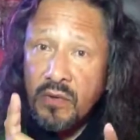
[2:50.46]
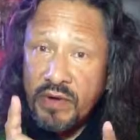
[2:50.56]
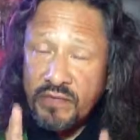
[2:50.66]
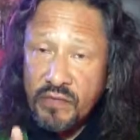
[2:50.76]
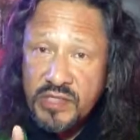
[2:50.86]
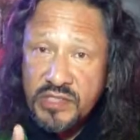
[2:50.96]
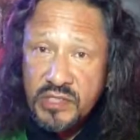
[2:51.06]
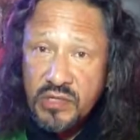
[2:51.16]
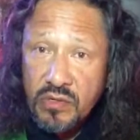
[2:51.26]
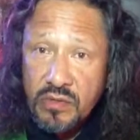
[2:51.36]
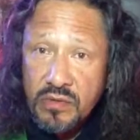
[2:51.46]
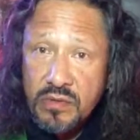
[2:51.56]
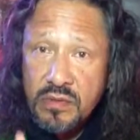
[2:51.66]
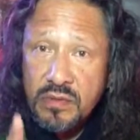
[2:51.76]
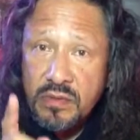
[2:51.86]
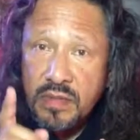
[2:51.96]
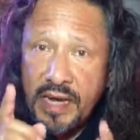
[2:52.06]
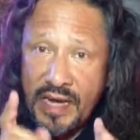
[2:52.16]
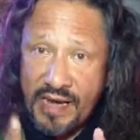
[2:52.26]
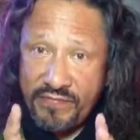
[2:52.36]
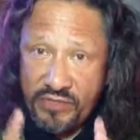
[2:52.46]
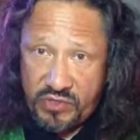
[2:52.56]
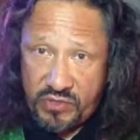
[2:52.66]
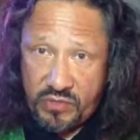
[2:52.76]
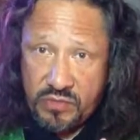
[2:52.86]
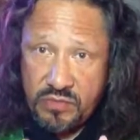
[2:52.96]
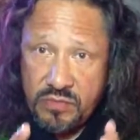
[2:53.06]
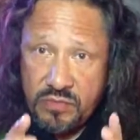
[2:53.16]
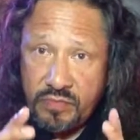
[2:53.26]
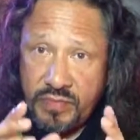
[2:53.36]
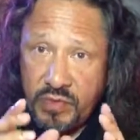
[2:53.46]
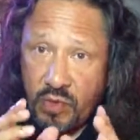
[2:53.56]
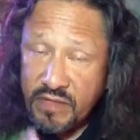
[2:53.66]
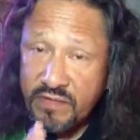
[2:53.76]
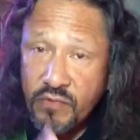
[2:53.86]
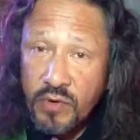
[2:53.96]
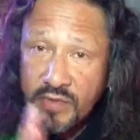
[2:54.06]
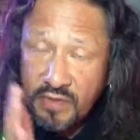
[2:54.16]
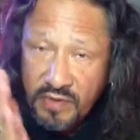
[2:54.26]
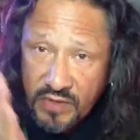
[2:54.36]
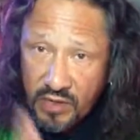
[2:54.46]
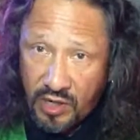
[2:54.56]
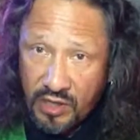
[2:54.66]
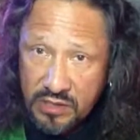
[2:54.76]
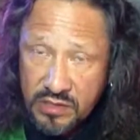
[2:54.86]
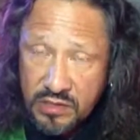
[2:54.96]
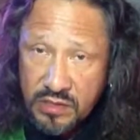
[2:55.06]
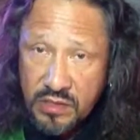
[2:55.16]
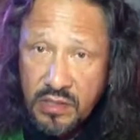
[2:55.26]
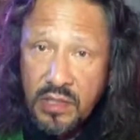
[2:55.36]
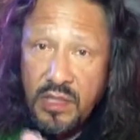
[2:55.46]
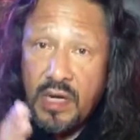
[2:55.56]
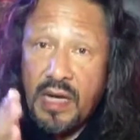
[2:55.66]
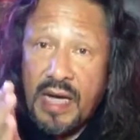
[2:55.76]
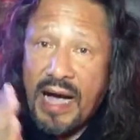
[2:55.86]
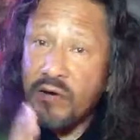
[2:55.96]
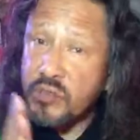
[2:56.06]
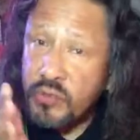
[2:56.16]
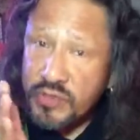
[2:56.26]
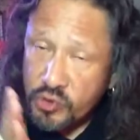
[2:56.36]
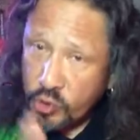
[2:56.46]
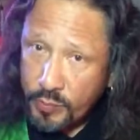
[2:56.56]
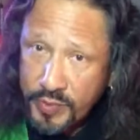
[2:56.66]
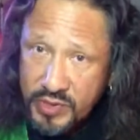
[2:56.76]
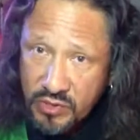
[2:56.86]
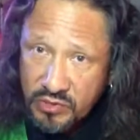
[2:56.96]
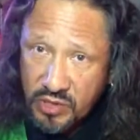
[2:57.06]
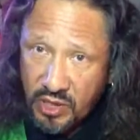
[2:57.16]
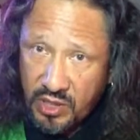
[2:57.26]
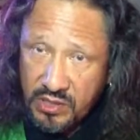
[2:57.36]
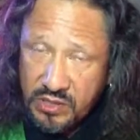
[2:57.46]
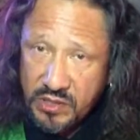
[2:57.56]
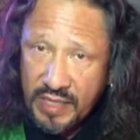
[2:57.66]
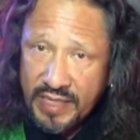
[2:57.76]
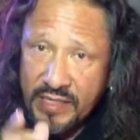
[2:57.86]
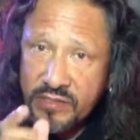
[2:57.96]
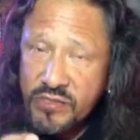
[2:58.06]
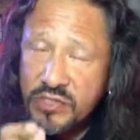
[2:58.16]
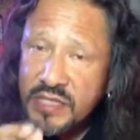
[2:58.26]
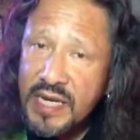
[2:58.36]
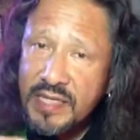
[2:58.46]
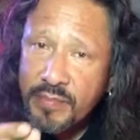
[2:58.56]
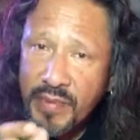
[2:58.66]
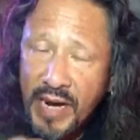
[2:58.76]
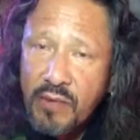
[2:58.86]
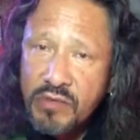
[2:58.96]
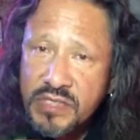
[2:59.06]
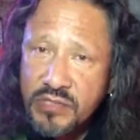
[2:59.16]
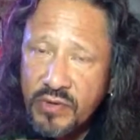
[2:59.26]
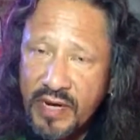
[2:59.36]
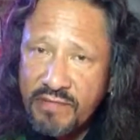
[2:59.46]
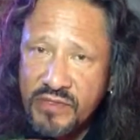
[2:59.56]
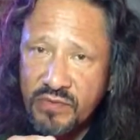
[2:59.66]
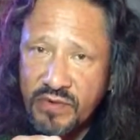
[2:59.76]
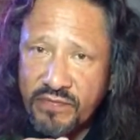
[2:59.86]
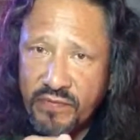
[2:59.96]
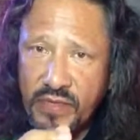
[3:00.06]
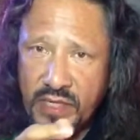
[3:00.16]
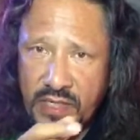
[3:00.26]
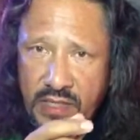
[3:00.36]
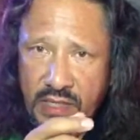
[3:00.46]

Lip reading: referees still have to be well informed of the laws, how to interpret those laws, and understand the powers that you have as a referee.